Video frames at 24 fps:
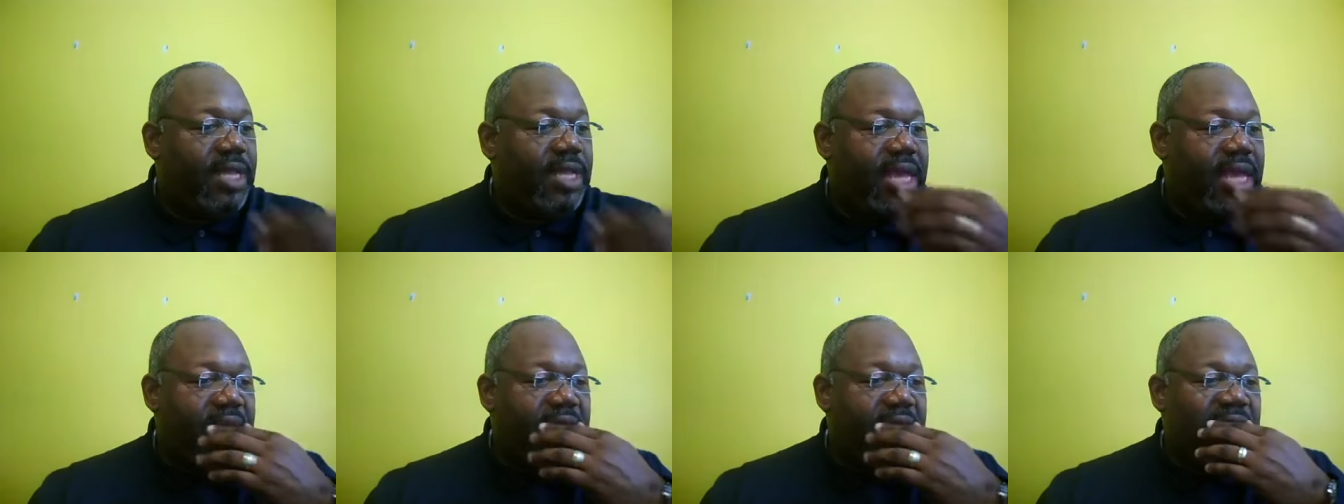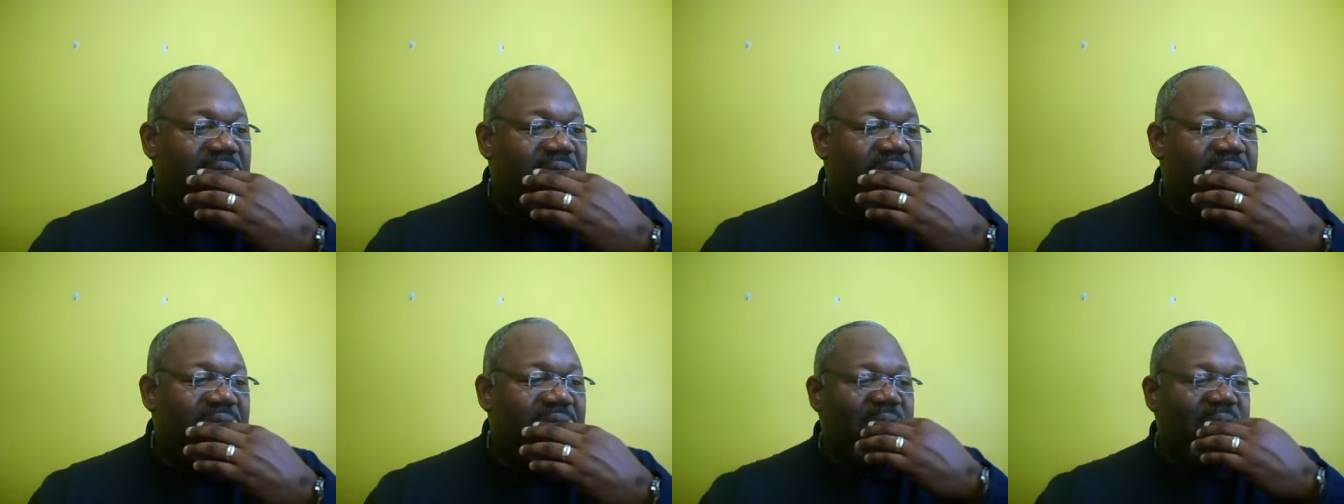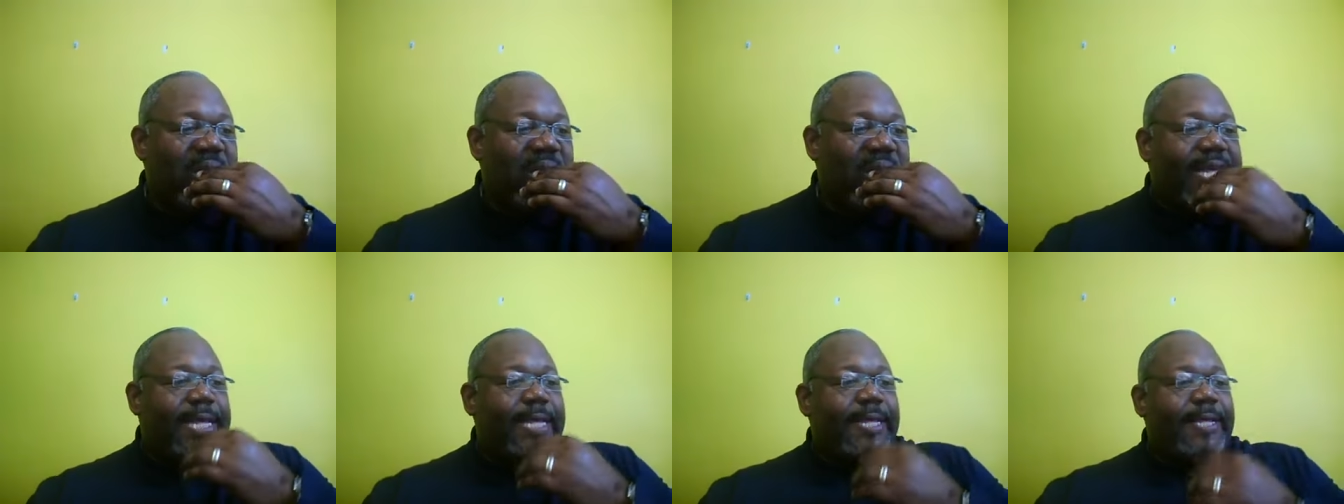Okay.
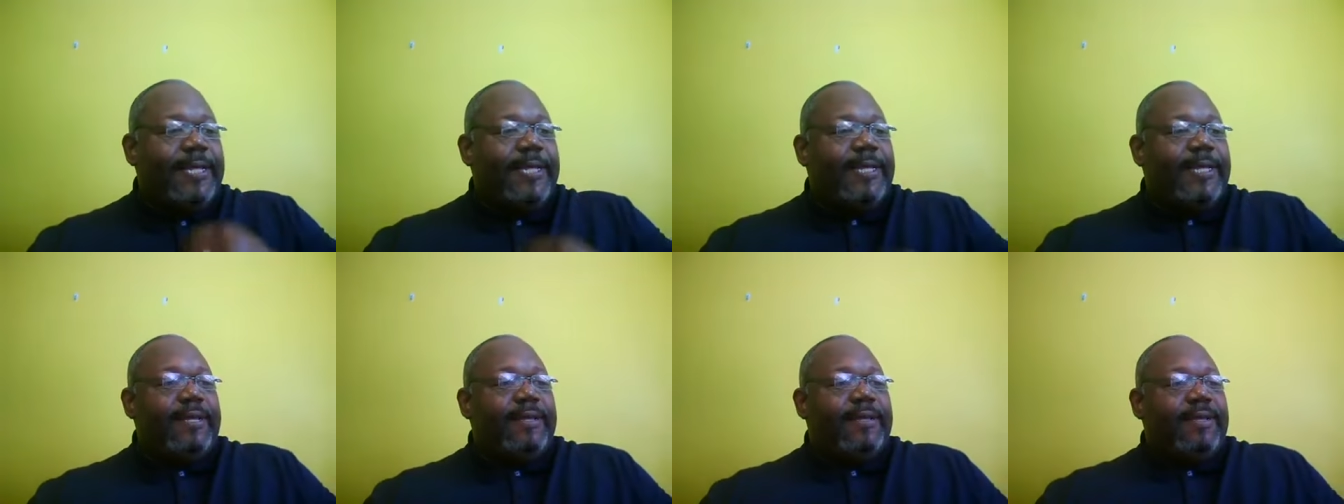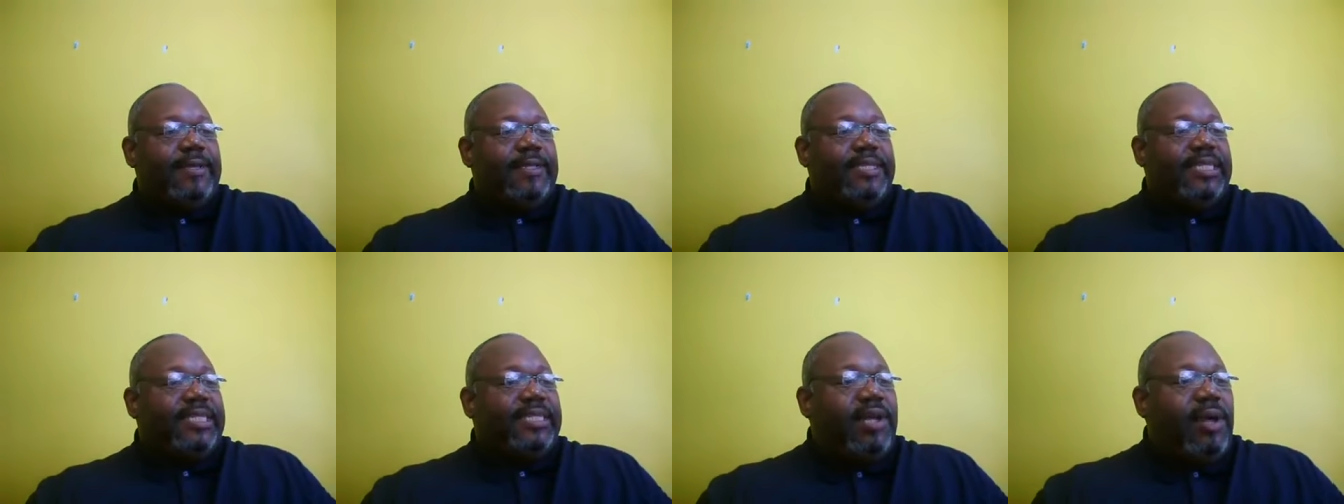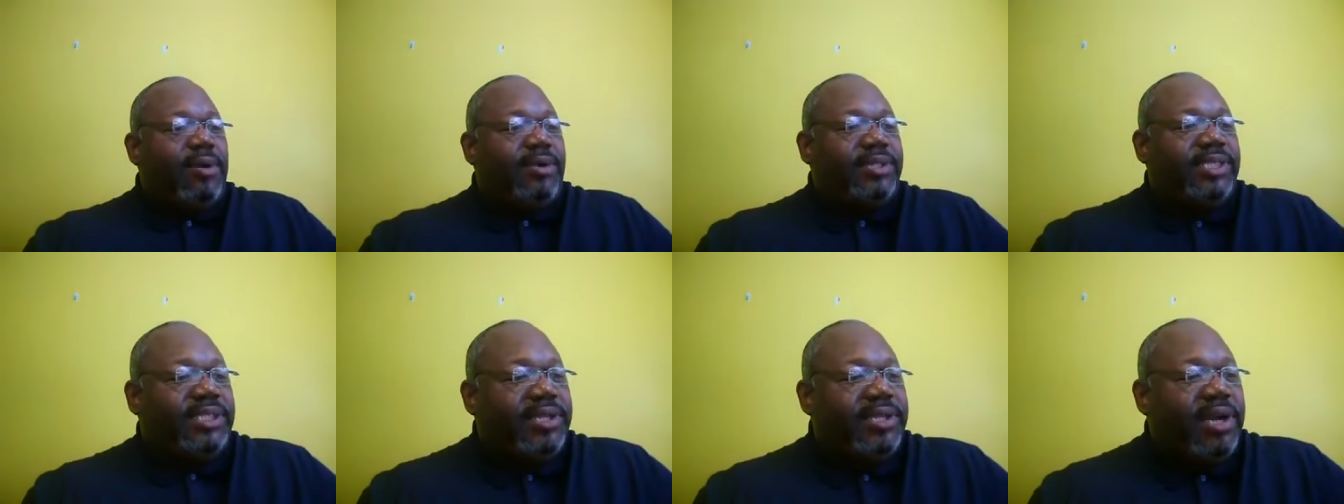Says,
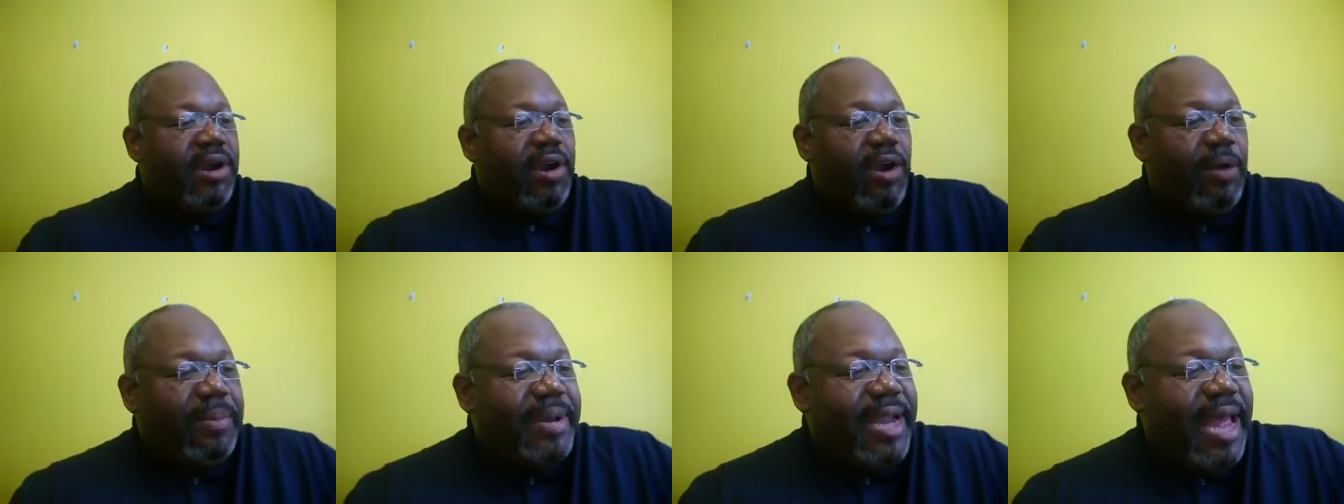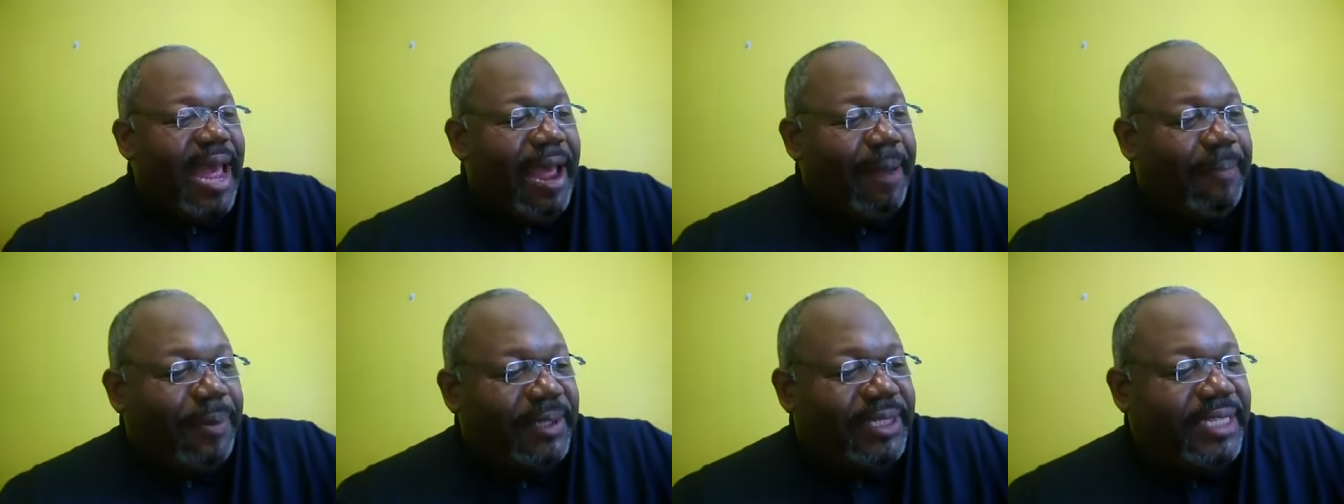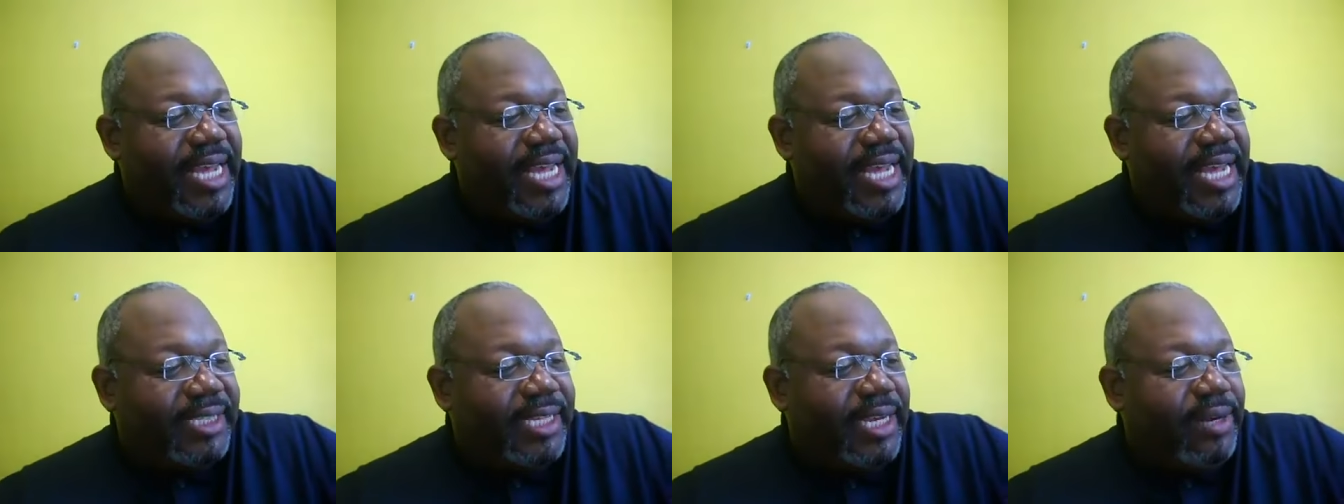Oh, sir, Obadiah
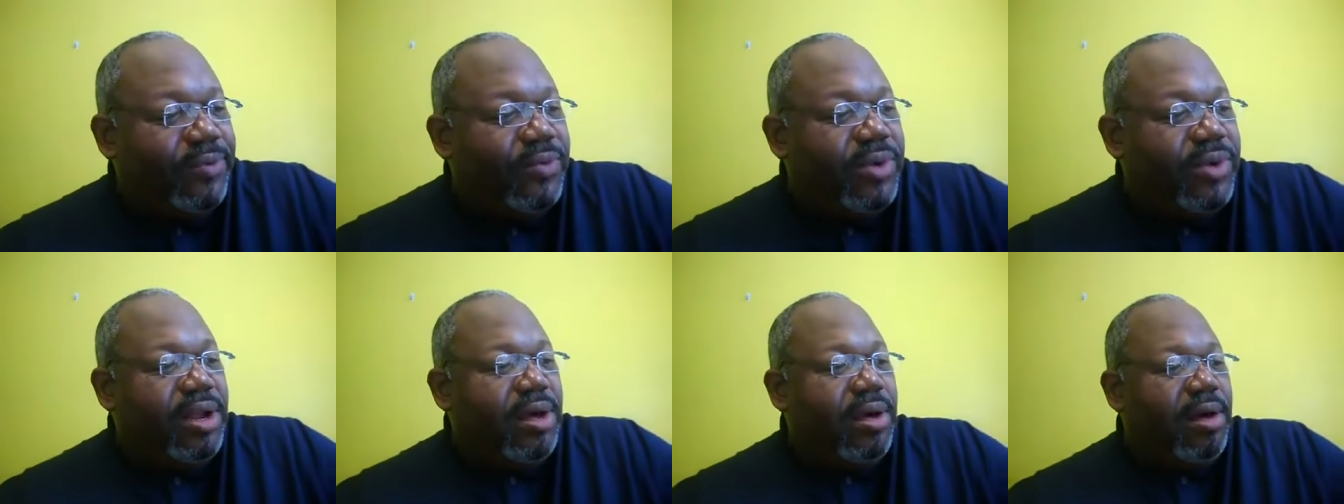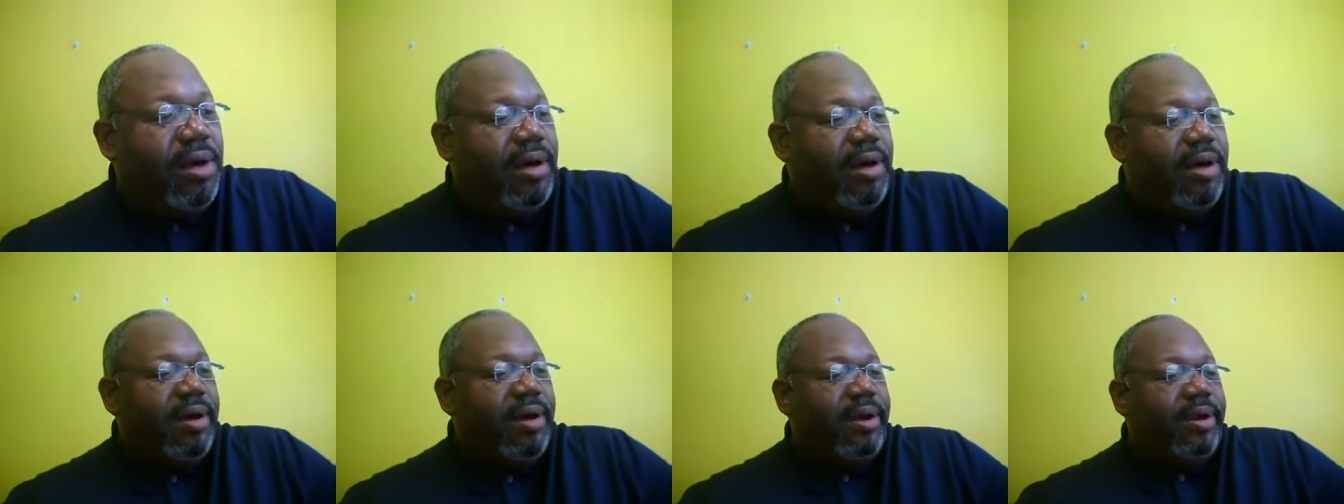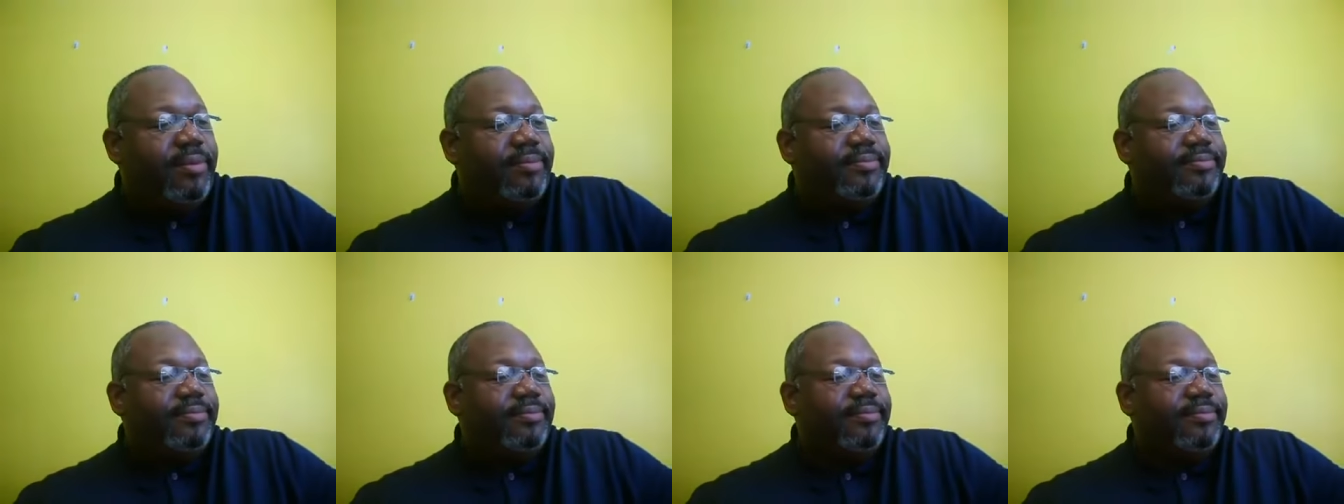protested, What
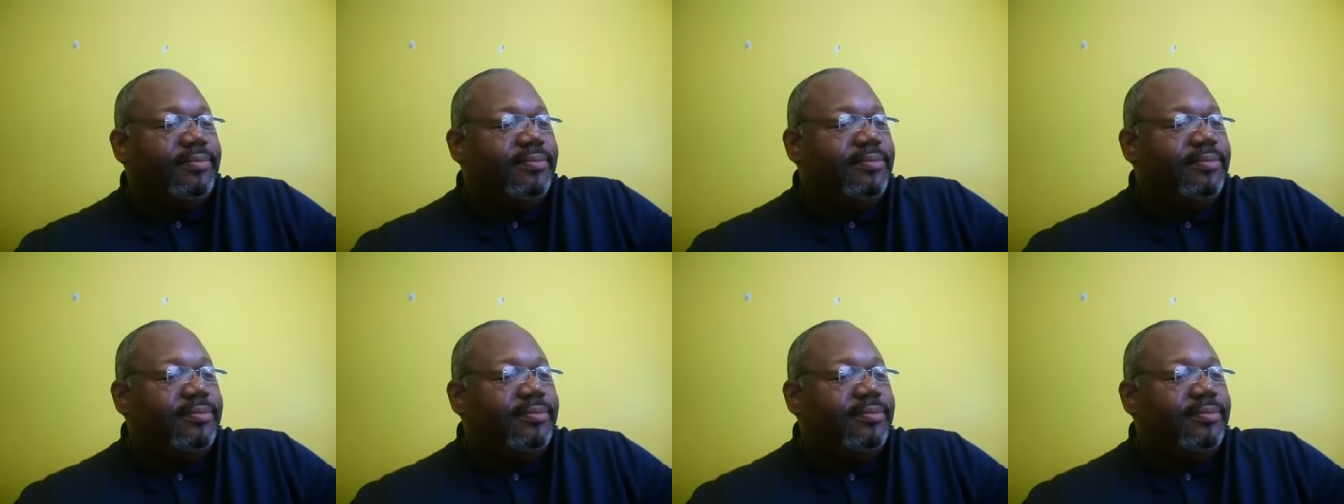harm